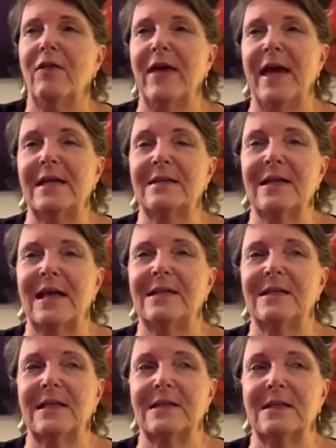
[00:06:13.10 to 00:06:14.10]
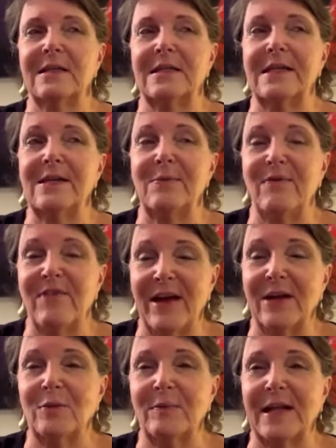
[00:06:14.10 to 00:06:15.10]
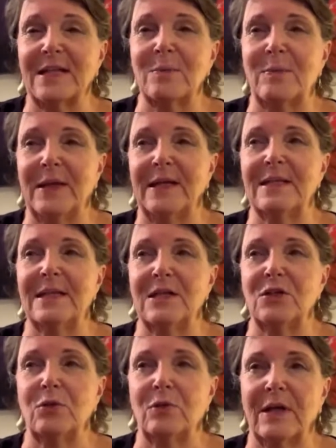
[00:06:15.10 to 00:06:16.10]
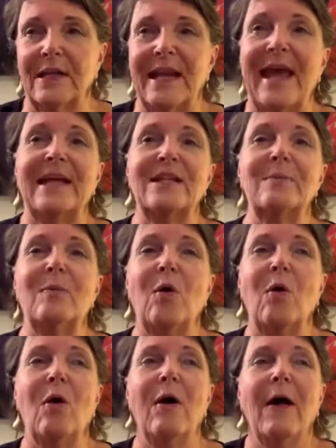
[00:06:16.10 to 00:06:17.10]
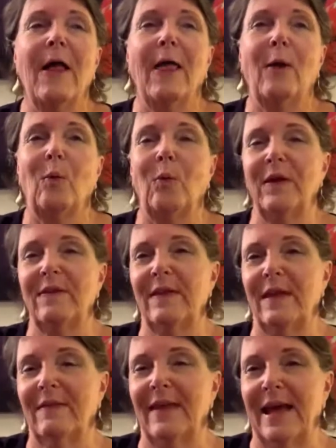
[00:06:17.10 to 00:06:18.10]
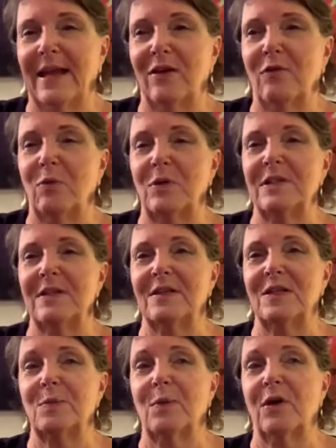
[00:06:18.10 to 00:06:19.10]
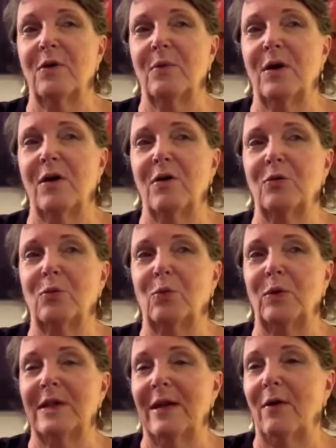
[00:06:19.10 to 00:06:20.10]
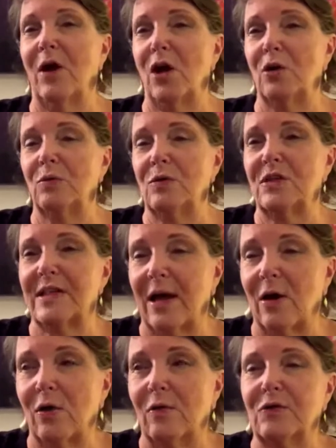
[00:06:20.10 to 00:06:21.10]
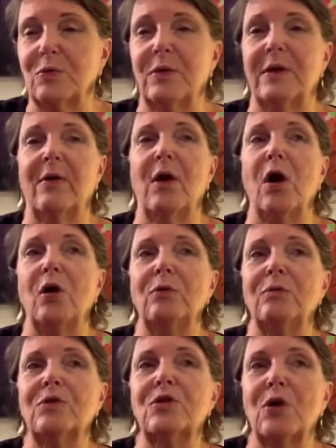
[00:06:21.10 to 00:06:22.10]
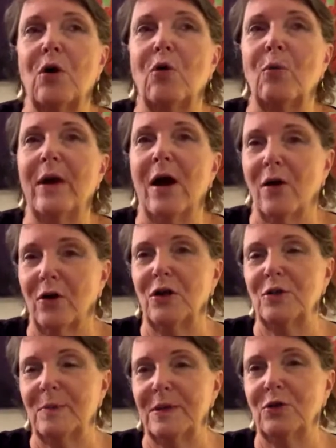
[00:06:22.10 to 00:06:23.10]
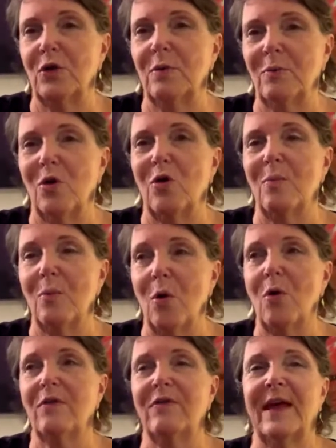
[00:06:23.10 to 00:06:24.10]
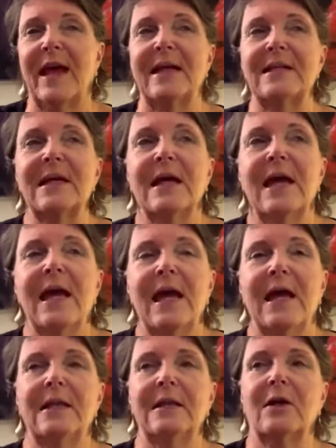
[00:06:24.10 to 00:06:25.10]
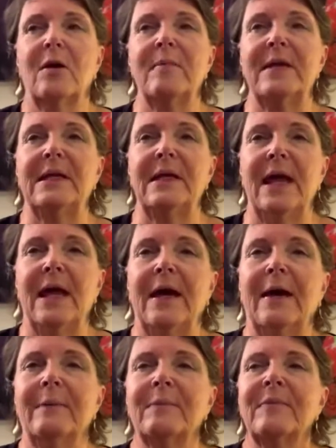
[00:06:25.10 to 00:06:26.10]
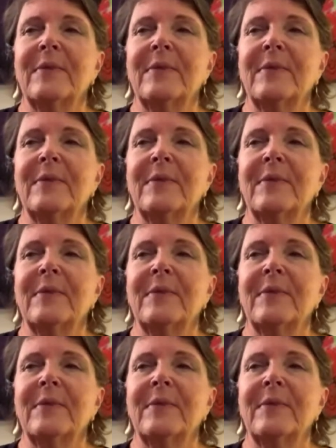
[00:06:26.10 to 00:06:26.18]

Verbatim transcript: their senses and to develop that ability to connect more with their loved ones in the spirit world, with their own selves, with their own soul. We are going to be doing more and more of that in the coming year.